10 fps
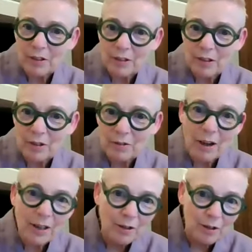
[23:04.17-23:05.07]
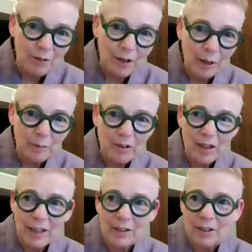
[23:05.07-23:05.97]
So Rheindorf comes
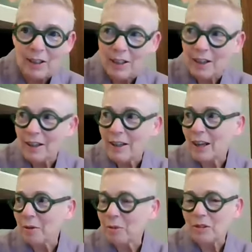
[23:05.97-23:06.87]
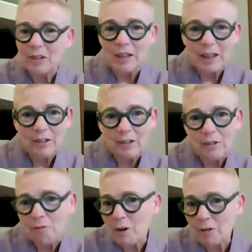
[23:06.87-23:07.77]
out. That was
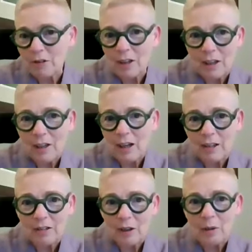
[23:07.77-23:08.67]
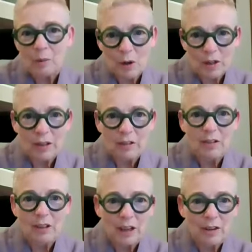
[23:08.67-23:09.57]
elation. Rosa and I start working
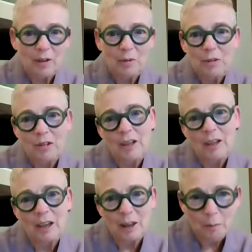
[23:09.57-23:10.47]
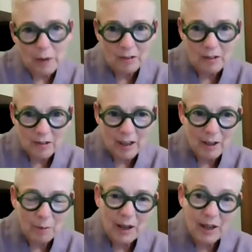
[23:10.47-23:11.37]
together, and we start getting the message
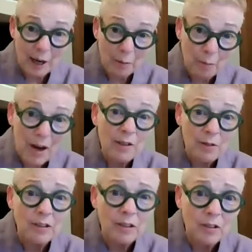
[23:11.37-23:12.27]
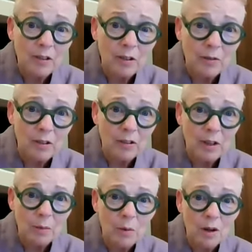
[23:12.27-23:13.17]
out about how brave Essex
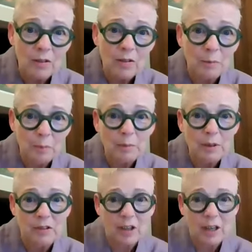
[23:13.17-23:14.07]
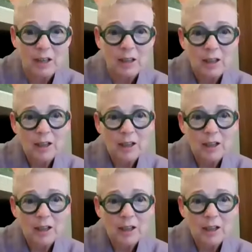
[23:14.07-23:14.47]
University was to publish that.